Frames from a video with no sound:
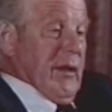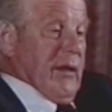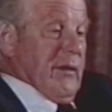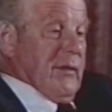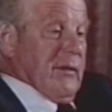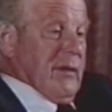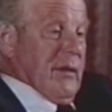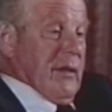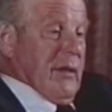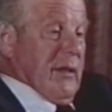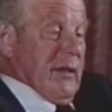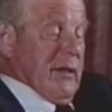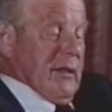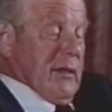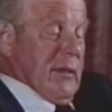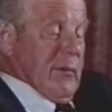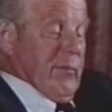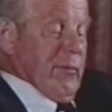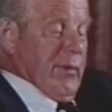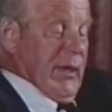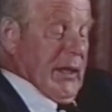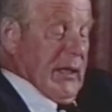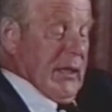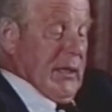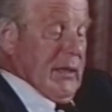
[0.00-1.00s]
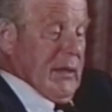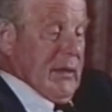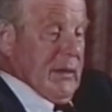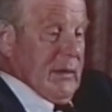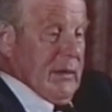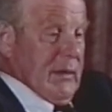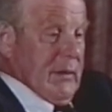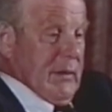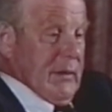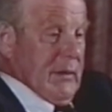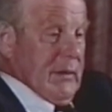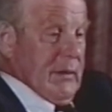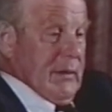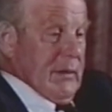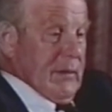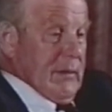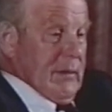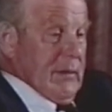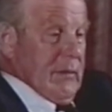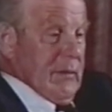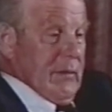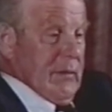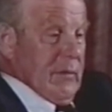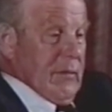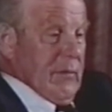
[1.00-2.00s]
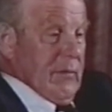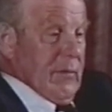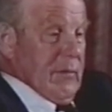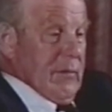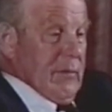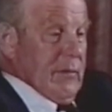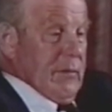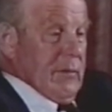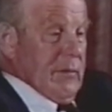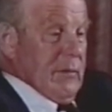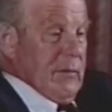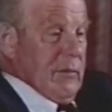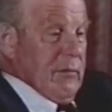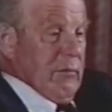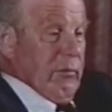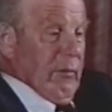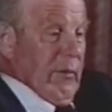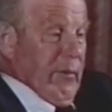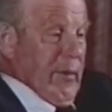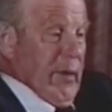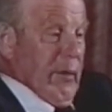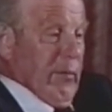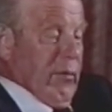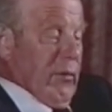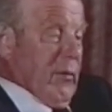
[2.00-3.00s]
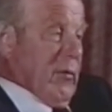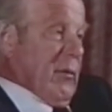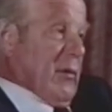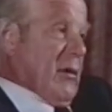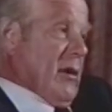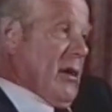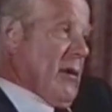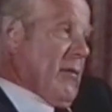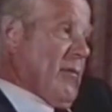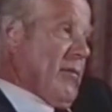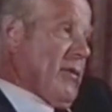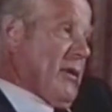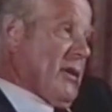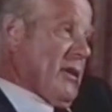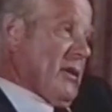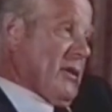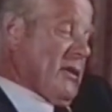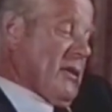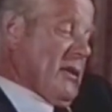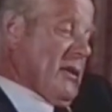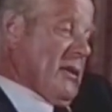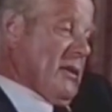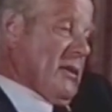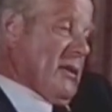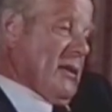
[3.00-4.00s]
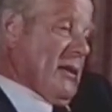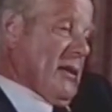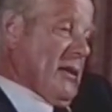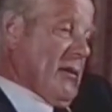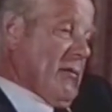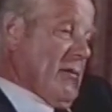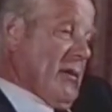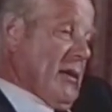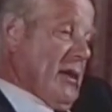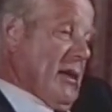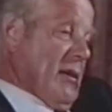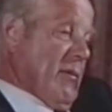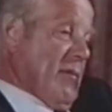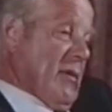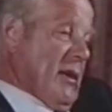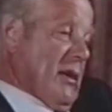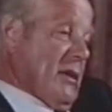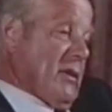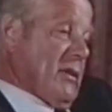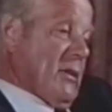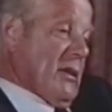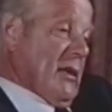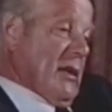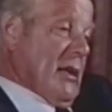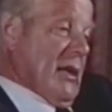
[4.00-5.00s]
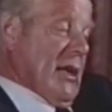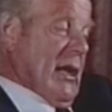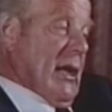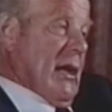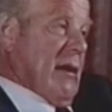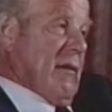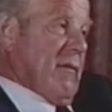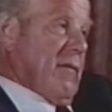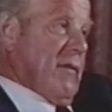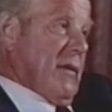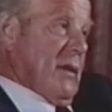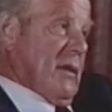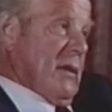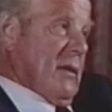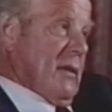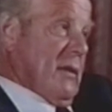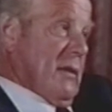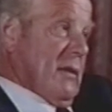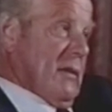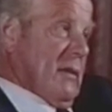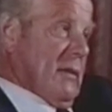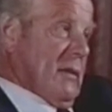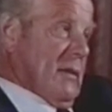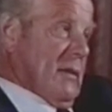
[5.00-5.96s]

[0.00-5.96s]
there's a big swimming pool competition, isn't there, where you meet Shirley Anfield.